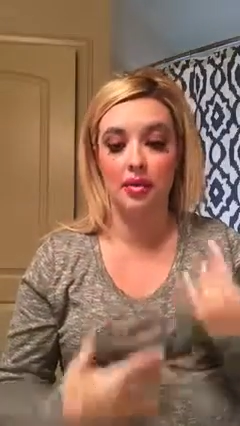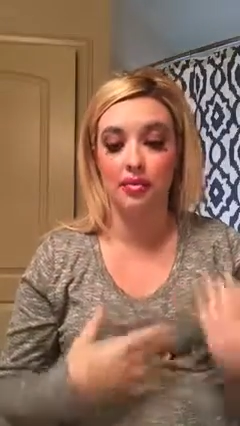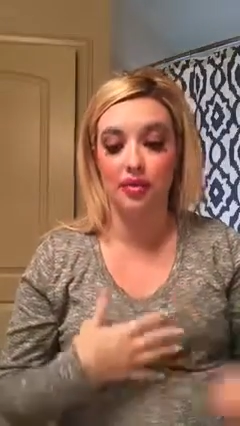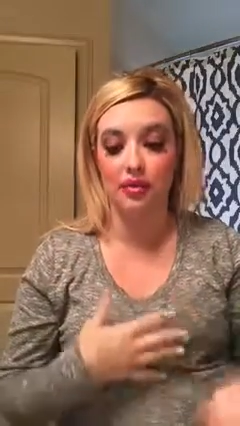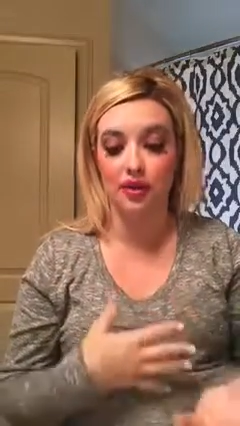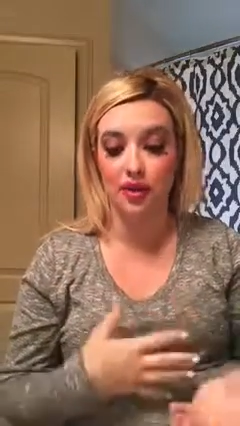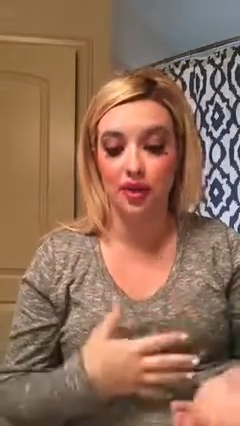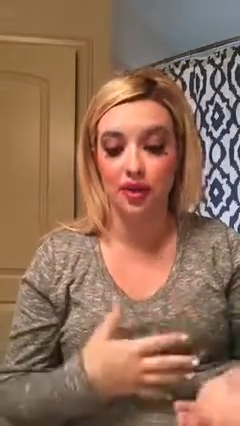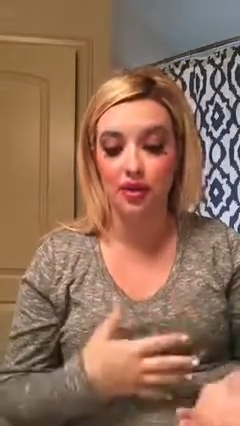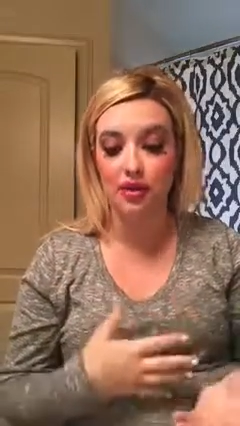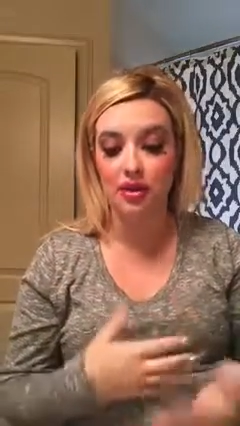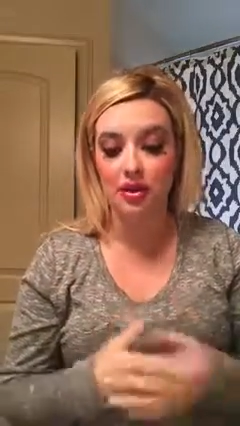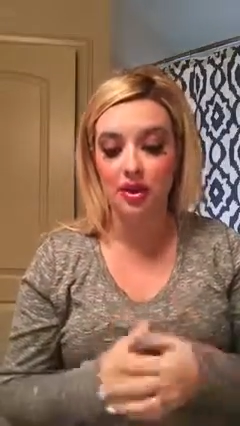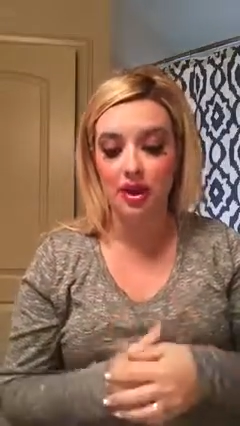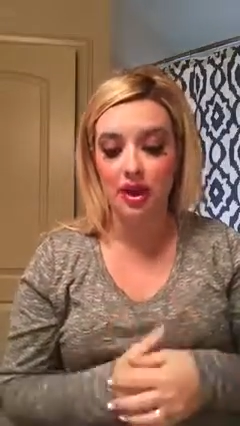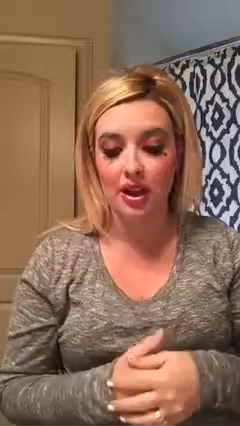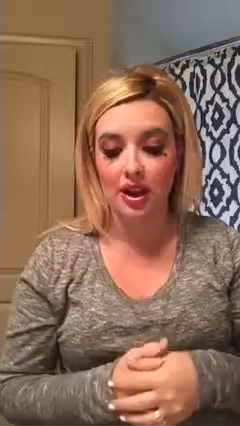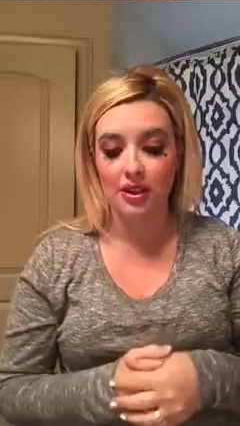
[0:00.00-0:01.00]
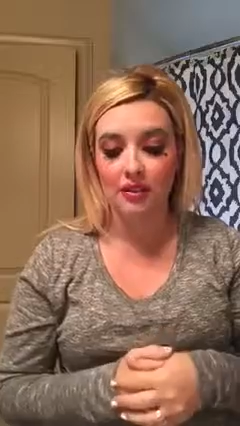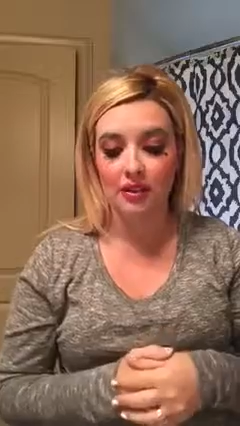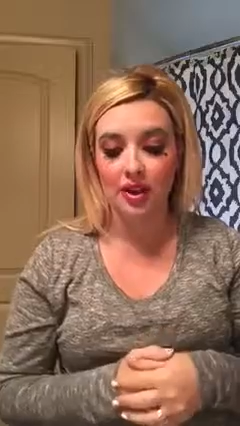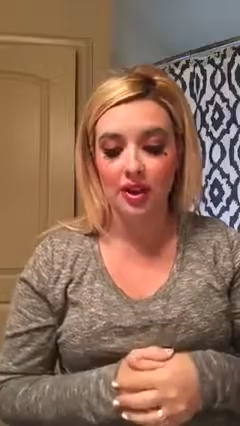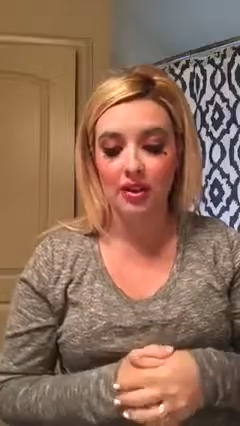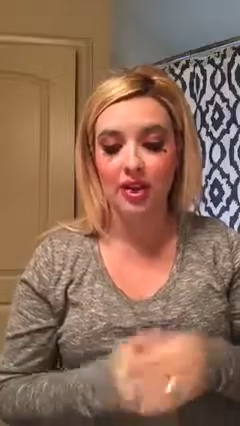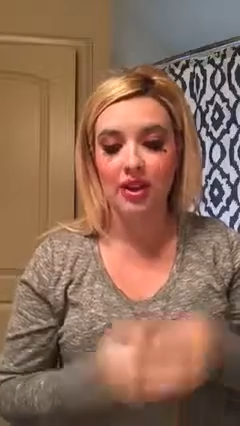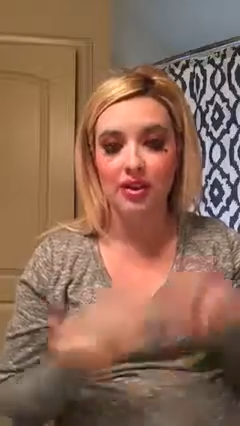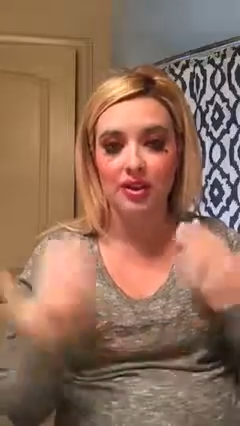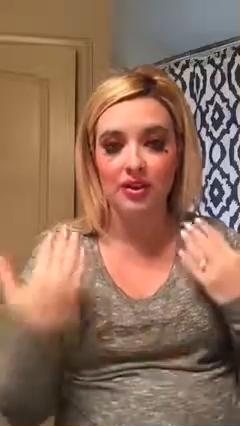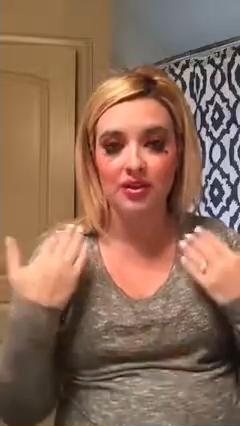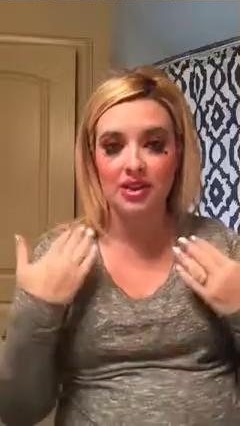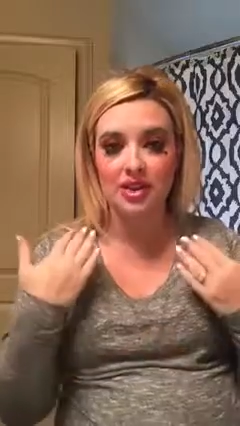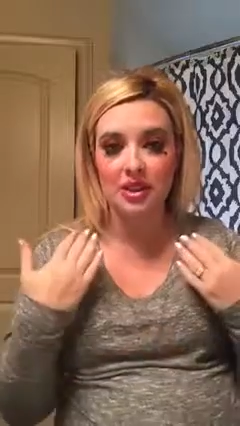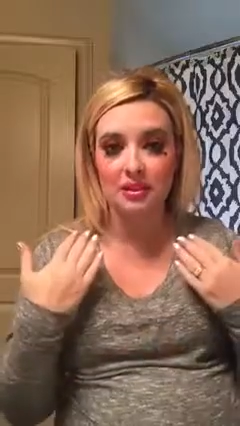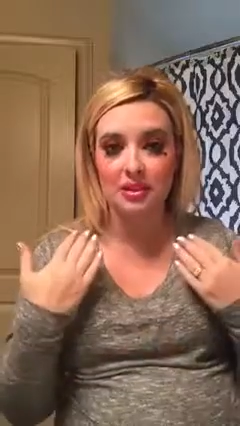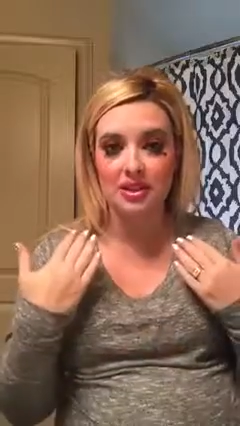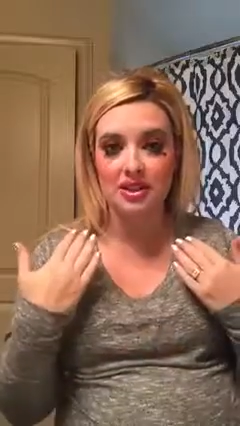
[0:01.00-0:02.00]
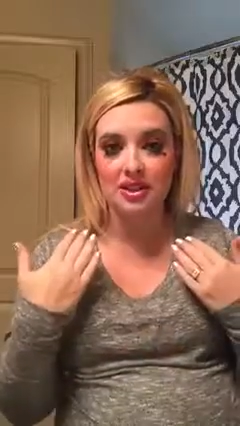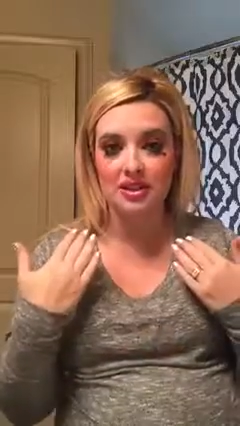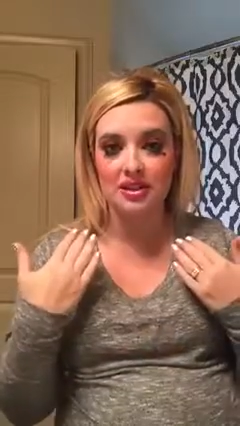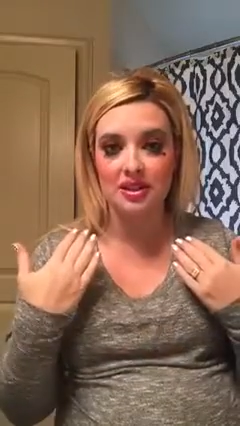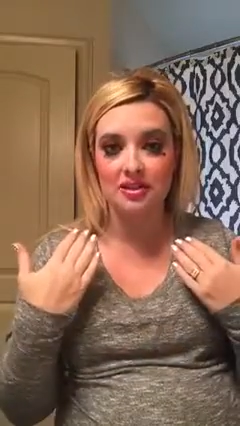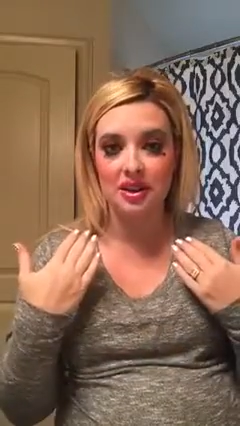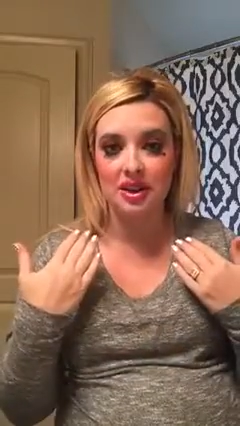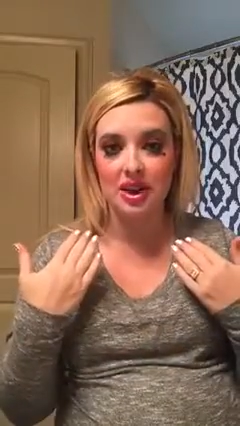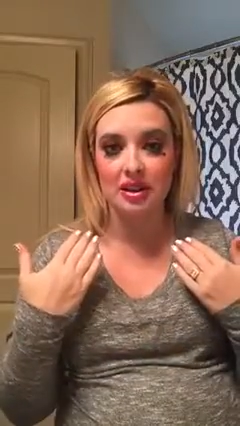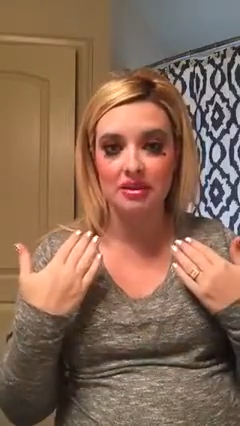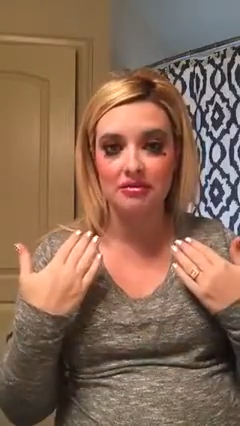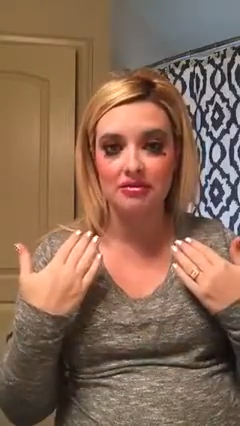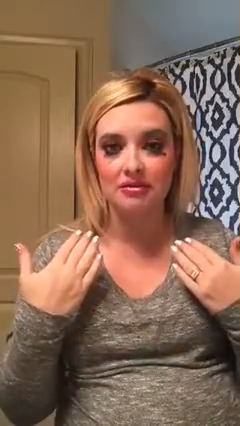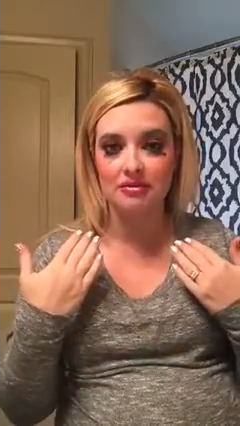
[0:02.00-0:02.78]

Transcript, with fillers: review video. Can you even take me seriously right now?